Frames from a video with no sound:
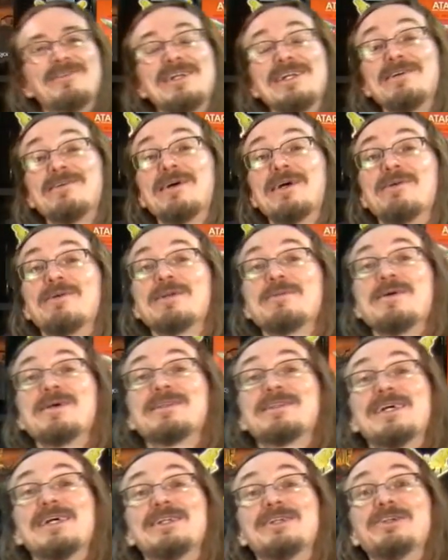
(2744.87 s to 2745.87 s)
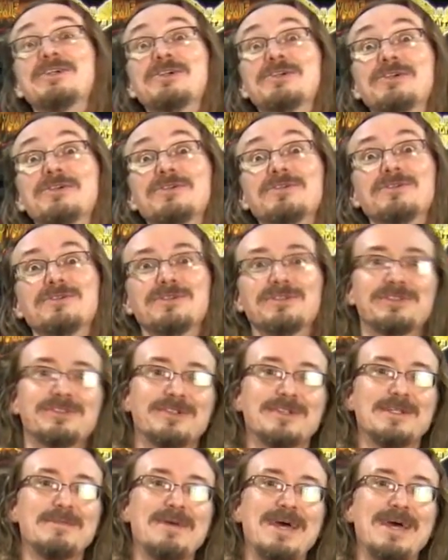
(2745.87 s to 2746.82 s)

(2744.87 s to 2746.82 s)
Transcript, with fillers: but anyway, what about that news for the